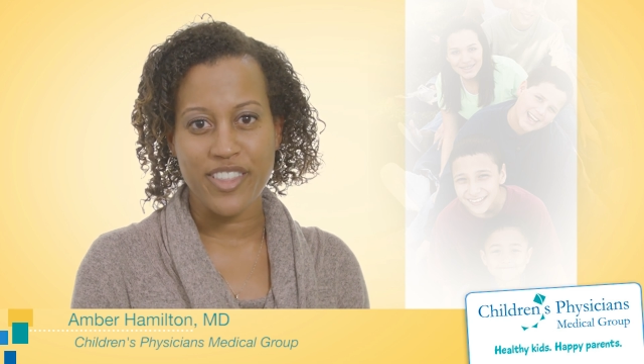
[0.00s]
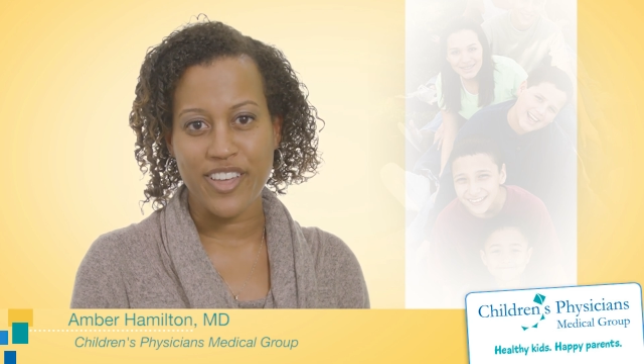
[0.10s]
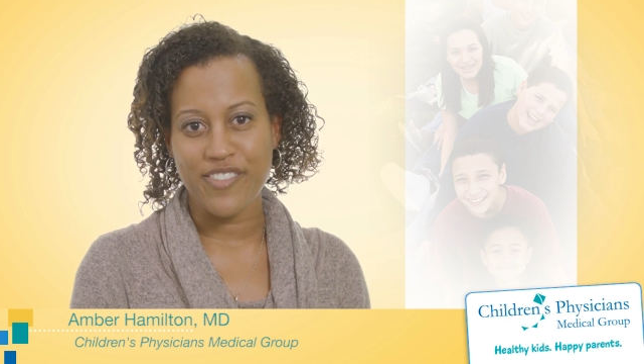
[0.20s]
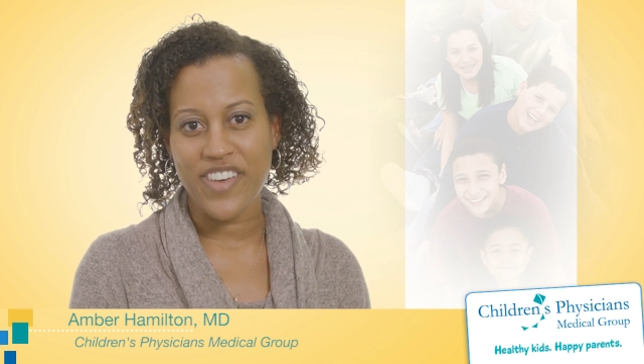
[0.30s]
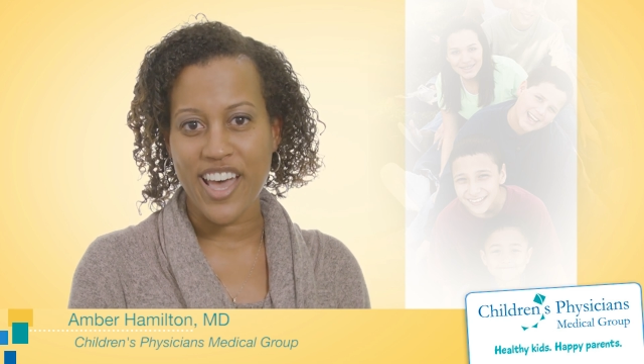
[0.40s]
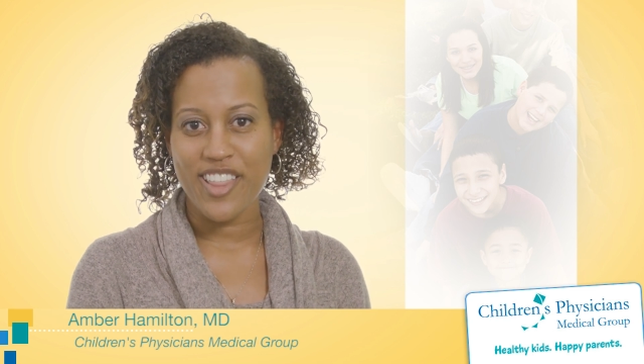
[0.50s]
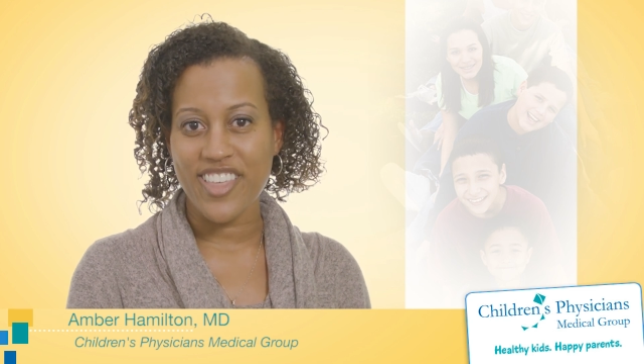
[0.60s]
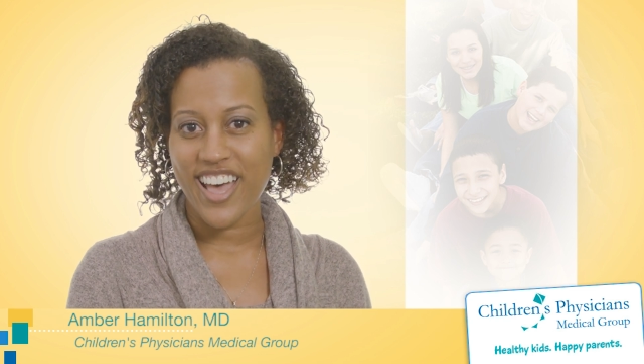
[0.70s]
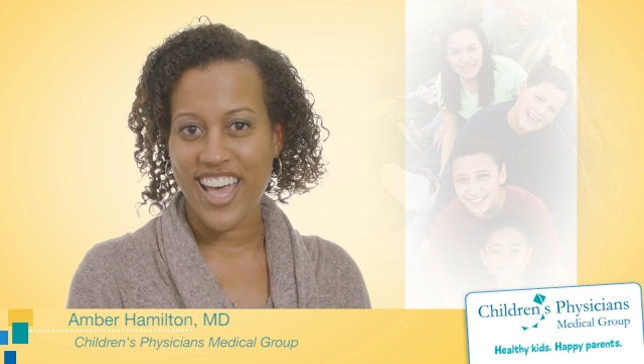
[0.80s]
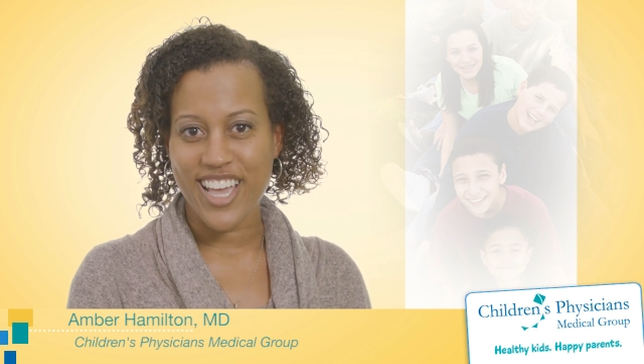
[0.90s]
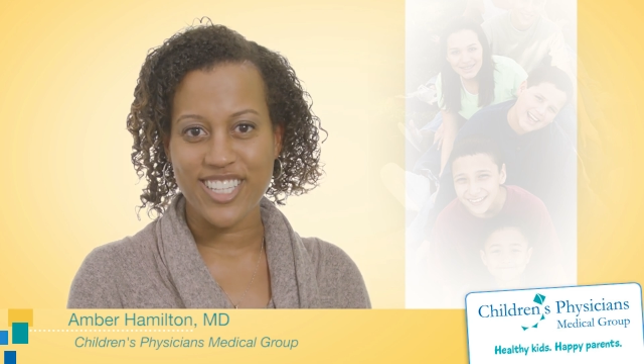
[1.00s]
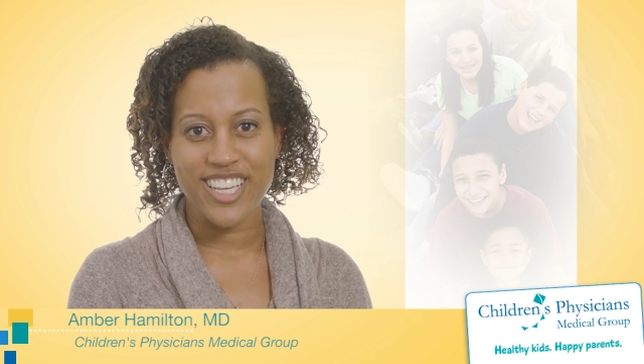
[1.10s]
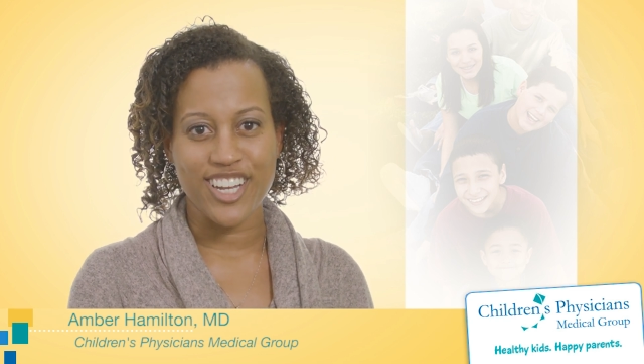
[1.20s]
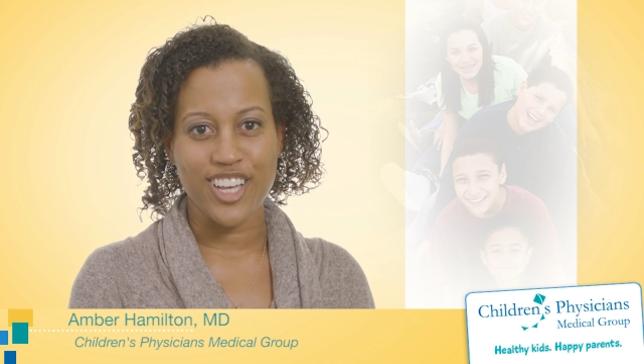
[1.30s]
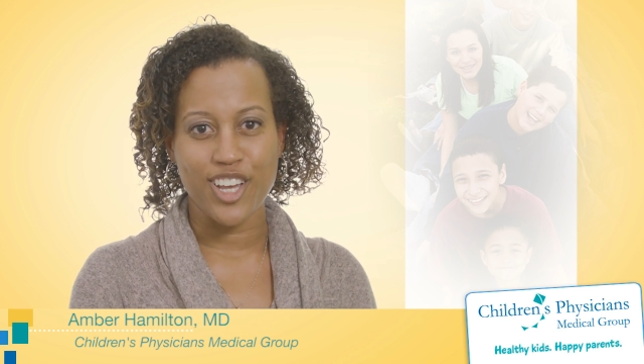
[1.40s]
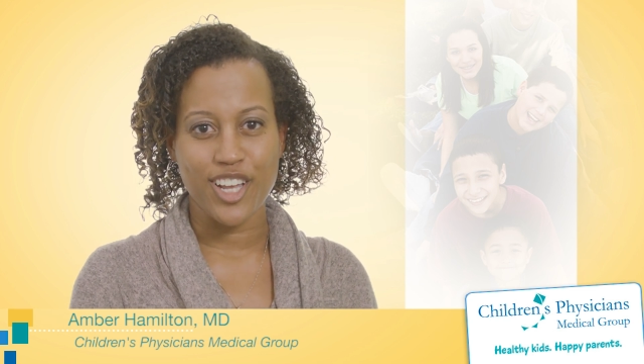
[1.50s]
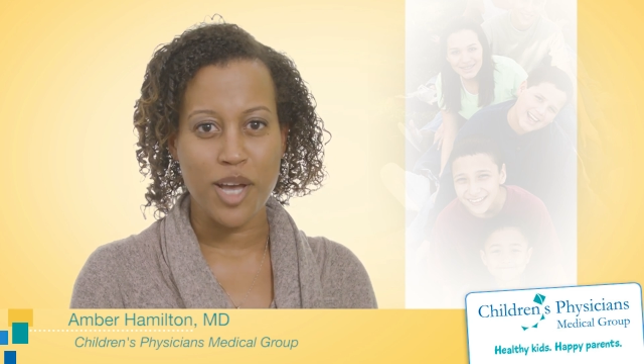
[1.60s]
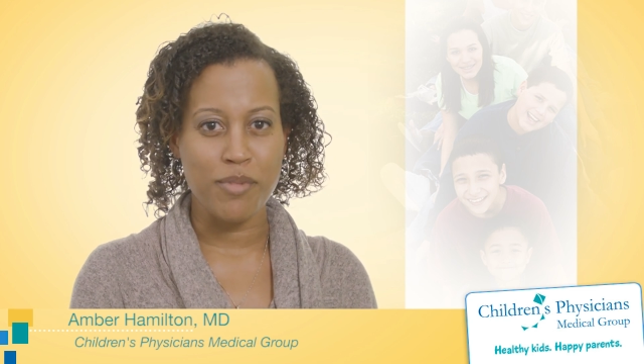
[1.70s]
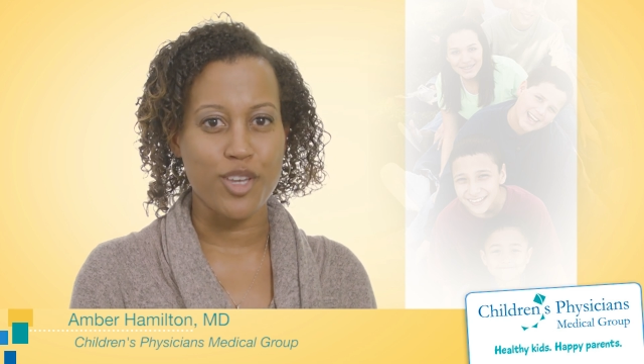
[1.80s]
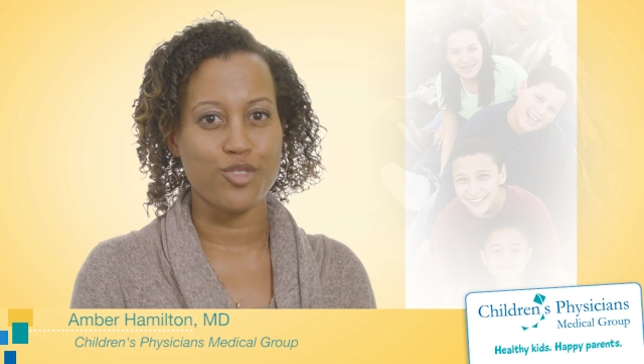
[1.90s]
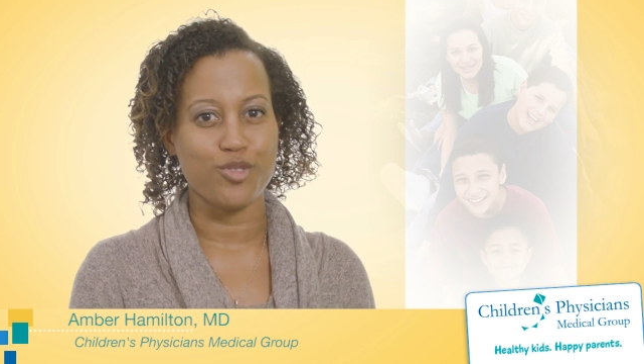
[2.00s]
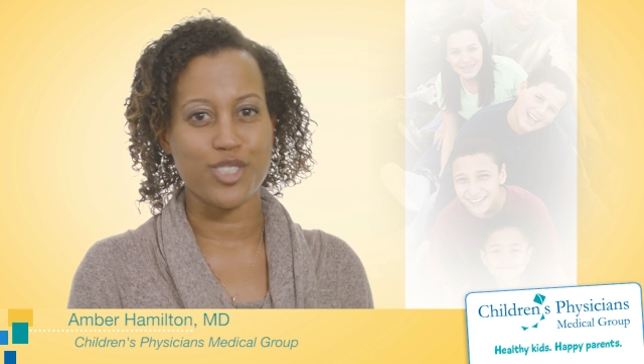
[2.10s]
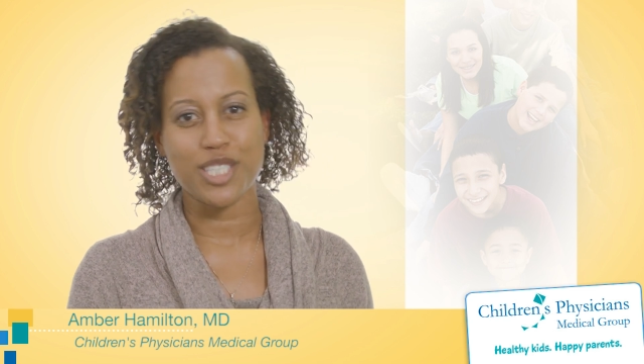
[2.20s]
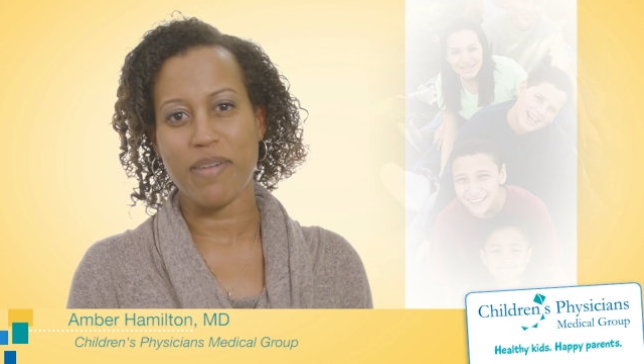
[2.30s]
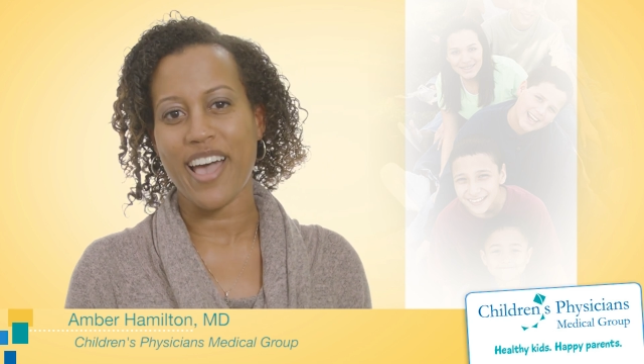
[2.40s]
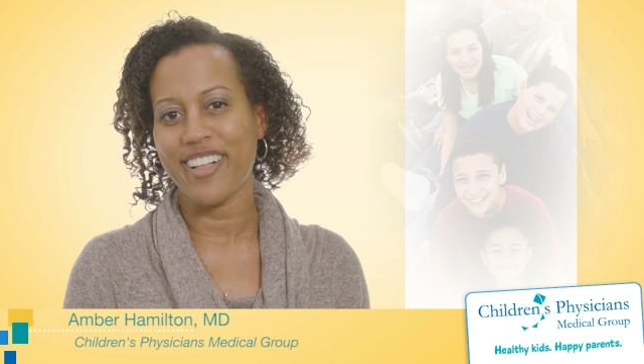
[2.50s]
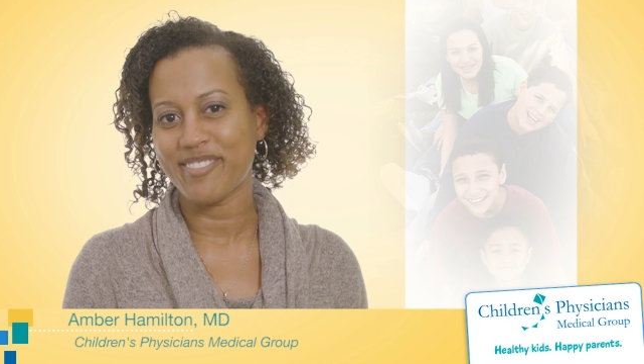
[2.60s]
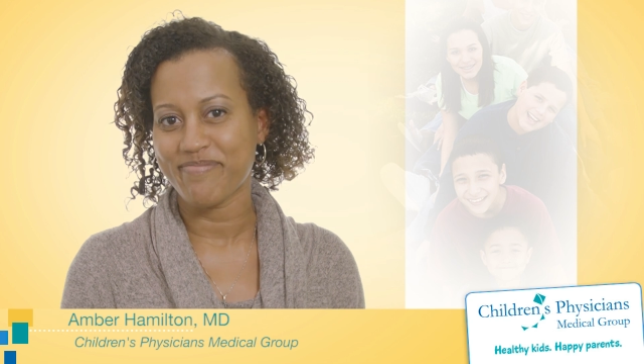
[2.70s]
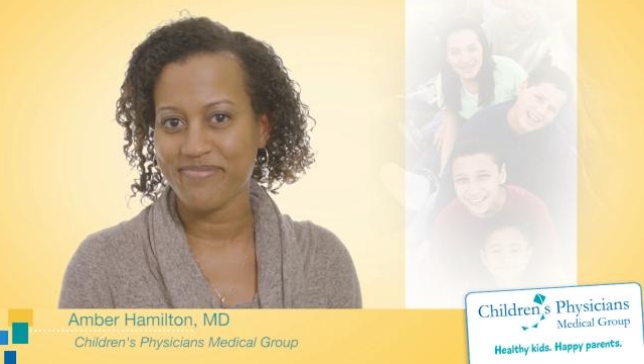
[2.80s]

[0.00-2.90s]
fat thighs and a gummy drooly smile.